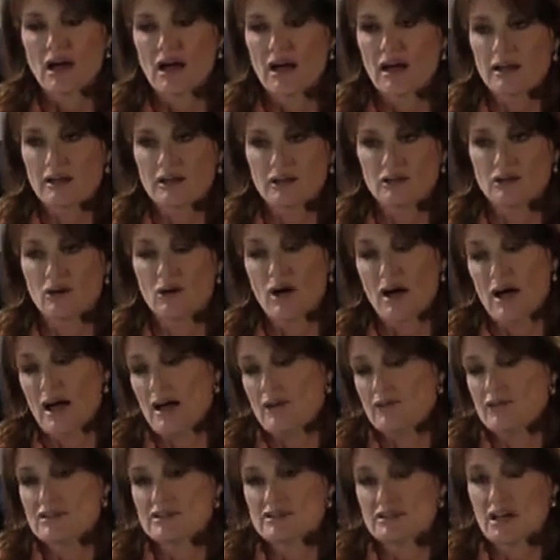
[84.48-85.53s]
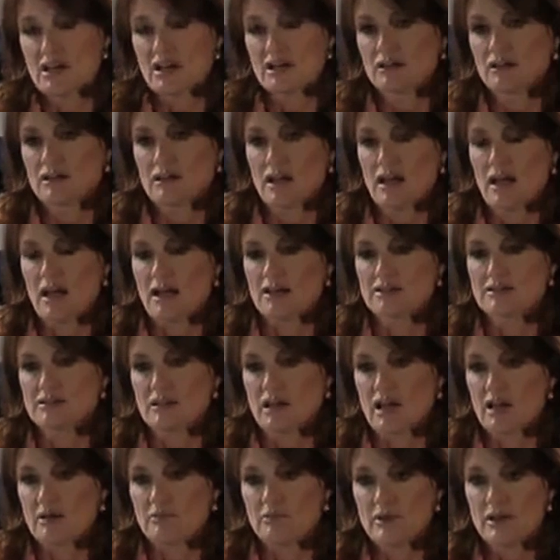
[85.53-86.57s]
I, you know, I have a son that has
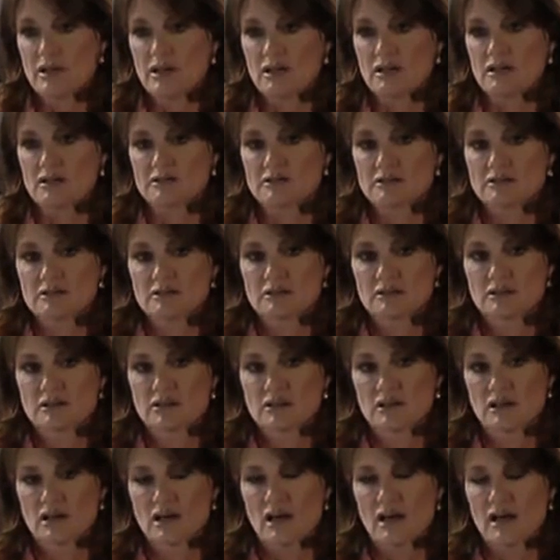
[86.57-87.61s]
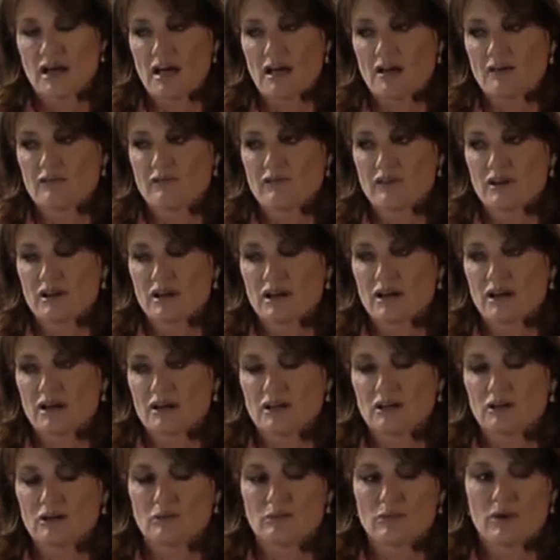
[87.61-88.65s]
diabetes. I have,
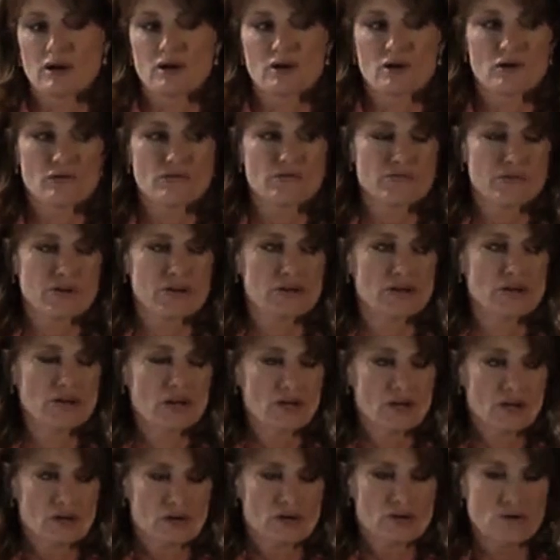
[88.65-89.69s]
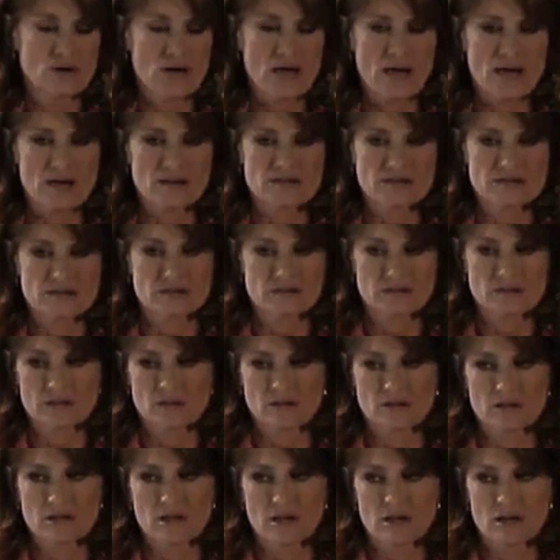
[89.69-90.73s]
uh, you know, my girlfriend who has
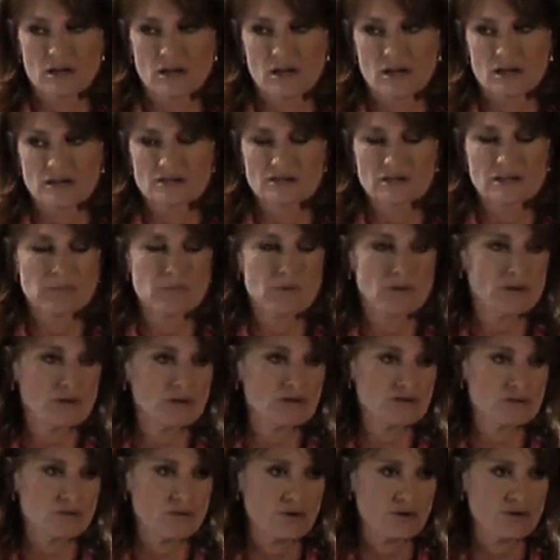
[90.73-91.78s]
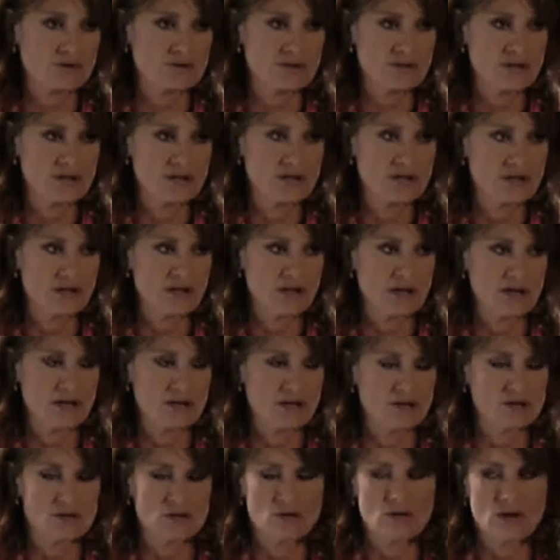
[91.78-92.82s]
uh, sleeping disorders. Uh,
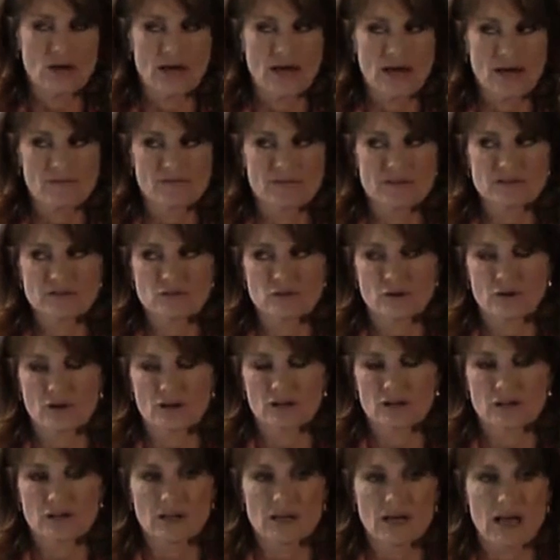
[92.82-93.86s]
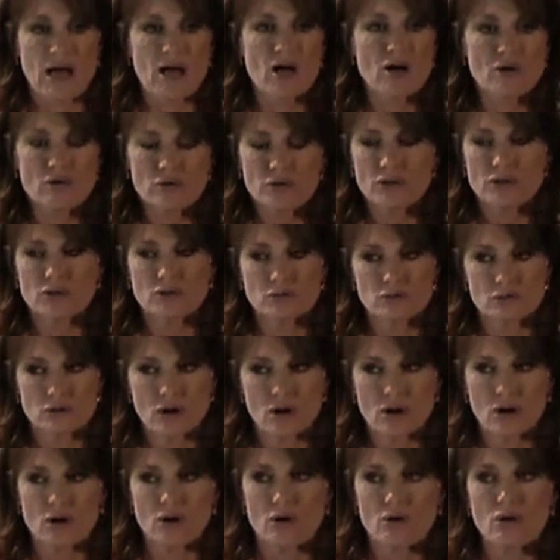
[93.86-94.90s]
you know, I have this going on. Now you
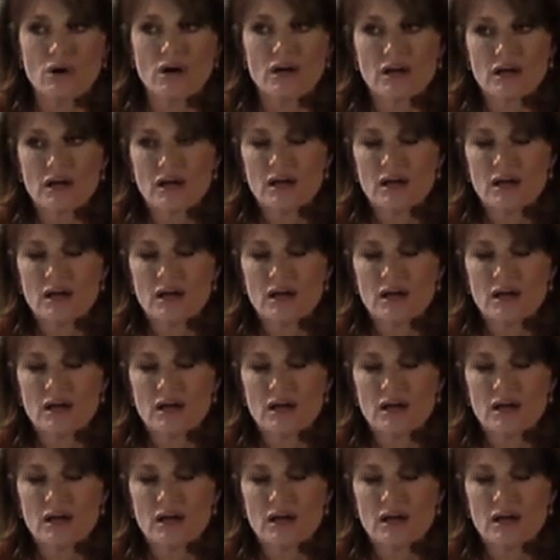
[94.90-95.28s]
know